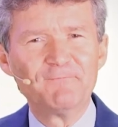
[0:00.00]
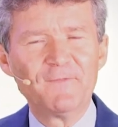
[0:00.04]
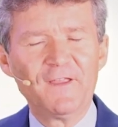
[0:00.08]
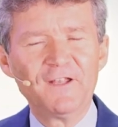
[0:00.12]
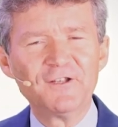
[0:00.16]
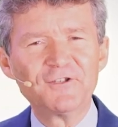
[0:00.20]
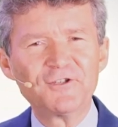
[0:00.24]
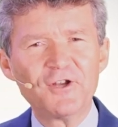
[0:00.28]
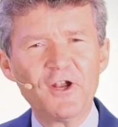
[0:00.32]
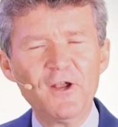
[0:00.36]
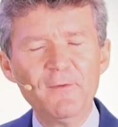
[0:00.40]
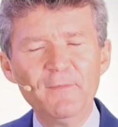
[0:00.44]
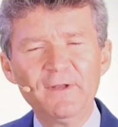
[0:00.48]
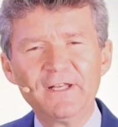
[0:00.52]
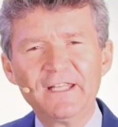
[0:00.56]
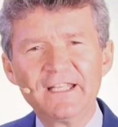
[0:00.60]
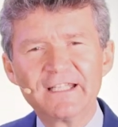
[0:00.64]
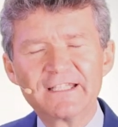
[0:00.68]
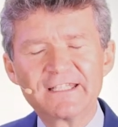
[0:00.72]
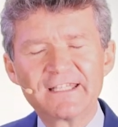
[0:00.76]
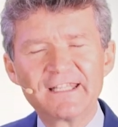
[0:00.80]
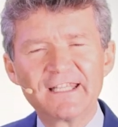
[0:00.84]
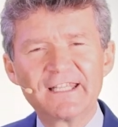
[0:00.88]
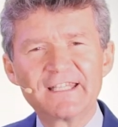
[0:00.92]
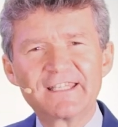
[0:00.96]
In German
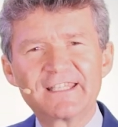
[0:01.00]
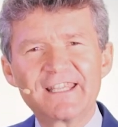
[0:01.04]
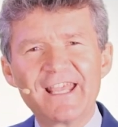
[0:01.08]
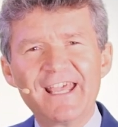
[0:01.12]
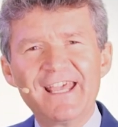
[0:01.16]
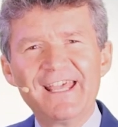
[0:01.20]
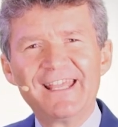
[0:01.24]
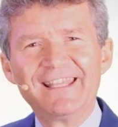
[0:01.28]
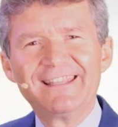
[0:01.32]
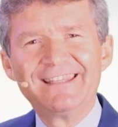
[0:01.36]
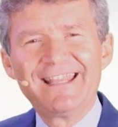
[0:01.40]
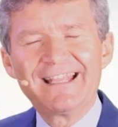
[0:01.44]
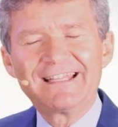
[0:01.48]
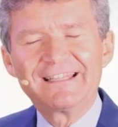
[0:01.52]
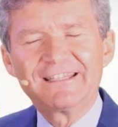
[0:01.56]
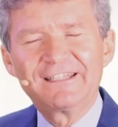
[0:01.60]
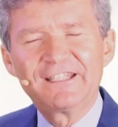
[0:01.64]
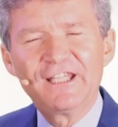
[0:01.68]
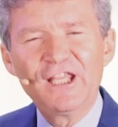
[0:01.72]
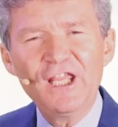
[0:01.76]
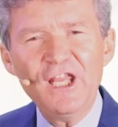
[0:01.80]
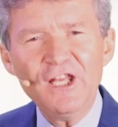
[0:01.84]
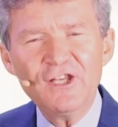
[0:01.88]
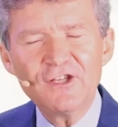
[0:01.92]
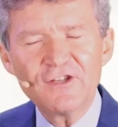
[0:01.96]
it says, that
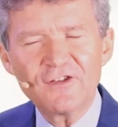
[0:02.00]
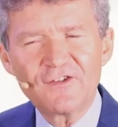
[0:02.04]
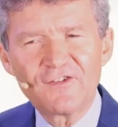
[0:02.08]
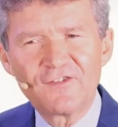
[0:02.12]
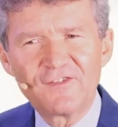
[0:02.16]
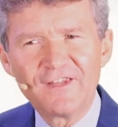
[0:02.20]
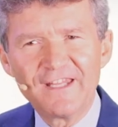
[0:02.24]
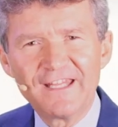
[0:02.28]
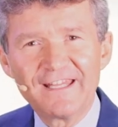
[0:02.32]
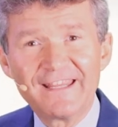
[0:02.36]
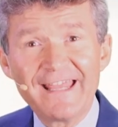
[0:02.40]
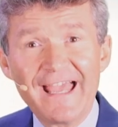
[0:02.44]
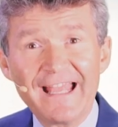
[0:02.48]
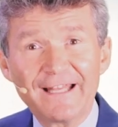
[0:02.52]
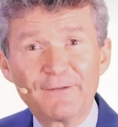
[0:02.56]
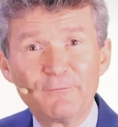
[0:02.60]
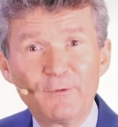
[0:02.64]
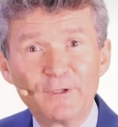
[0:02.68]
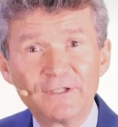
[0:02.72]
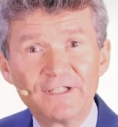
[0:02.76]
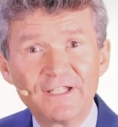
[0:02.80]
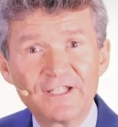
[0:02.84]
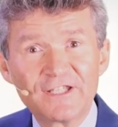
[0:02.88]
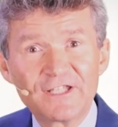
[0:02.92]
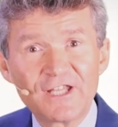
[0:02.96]
teaches thee that
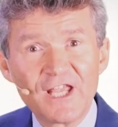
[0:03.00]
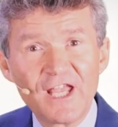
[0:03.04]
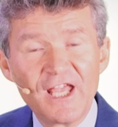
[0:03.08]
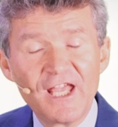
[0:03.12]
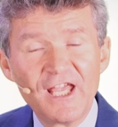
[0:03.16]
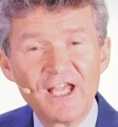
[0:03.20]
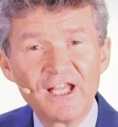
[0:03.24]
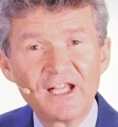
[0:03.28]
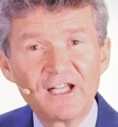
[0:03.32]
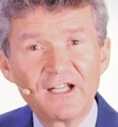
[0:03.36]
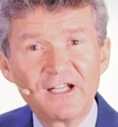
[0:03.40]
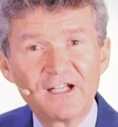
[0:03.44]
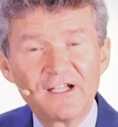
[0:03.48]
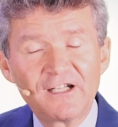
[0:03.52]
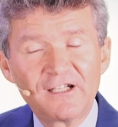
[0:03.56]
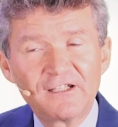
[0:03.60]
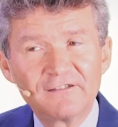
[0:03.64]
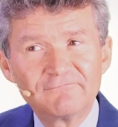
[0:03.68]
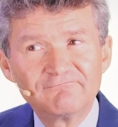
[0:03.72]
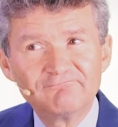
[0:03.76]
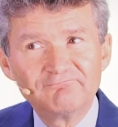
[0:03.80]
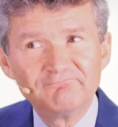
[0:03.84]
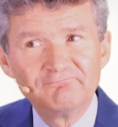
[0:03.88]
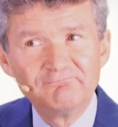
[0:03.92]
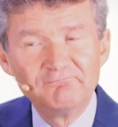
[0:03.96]
what is
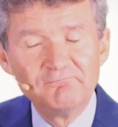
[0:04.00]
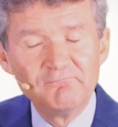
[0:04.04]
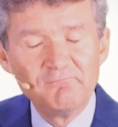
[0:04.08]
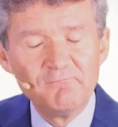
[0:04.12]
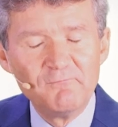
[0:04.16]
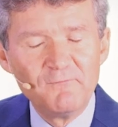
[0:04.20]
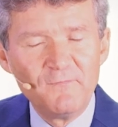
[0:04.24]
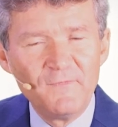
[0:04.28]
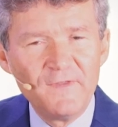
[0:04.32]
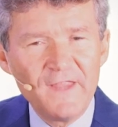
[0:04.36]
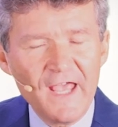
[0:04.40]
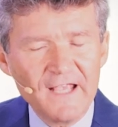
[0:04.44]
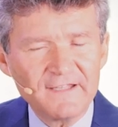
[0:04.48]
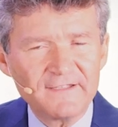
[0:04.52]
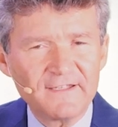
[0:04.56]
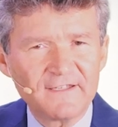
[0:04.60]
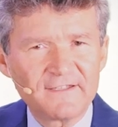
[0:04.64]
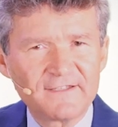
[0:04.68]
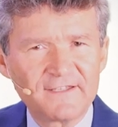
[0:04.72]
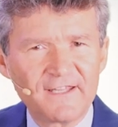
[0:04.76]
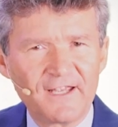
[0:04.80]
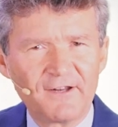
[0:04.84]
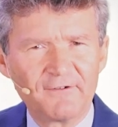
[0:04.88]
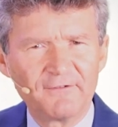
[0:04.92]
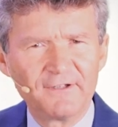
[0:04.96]

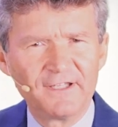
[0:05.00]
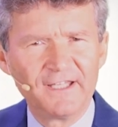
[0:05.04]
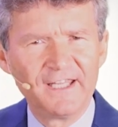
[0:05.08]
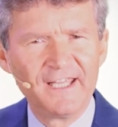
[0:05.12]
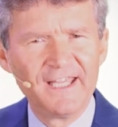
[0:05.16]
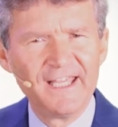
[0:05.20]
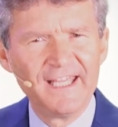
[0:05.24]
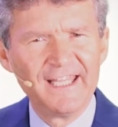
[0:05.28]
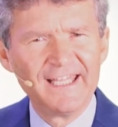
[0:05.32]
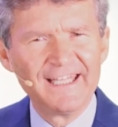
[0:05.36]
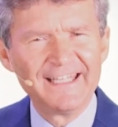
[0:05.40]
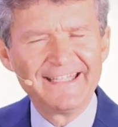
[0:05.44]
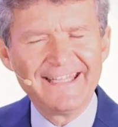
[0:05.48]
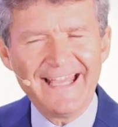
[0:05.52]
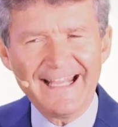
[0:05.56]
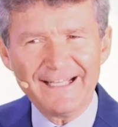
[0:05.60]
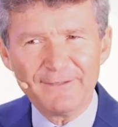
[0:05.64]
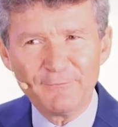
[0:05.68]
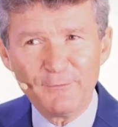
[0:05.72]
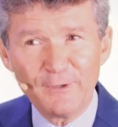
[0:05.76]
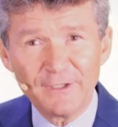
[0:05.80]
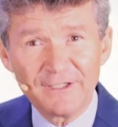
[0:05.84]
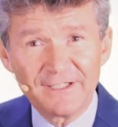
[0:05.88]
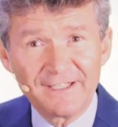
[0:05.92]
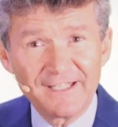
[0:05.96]
necessary, that
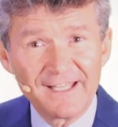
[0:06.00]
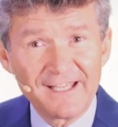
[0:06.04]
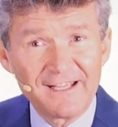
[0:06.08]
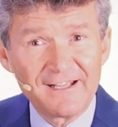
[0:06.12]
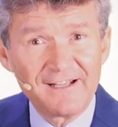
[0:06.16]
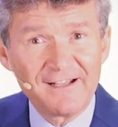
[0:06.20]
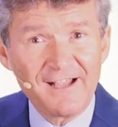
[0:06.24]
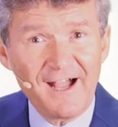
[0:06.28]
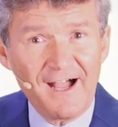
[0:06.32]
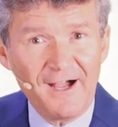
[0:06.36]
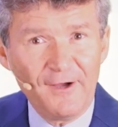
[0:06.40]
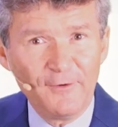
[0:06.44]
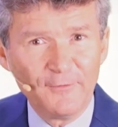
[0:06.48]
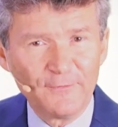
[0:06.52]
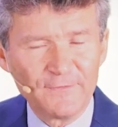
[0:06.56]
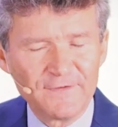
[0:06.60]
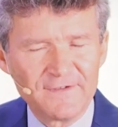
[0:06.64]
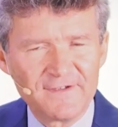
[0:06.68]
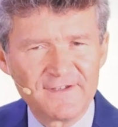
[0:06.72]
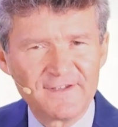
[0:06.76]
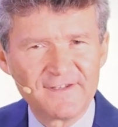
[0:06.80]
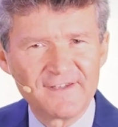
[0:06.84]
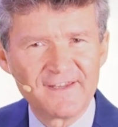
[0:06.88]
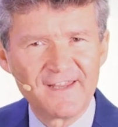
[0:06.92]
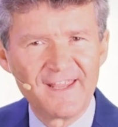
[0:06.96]
what
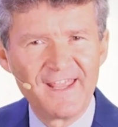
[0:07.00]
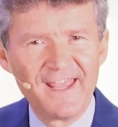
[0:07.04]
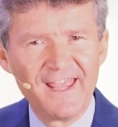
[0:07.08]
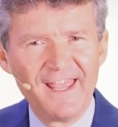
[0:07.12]
counts.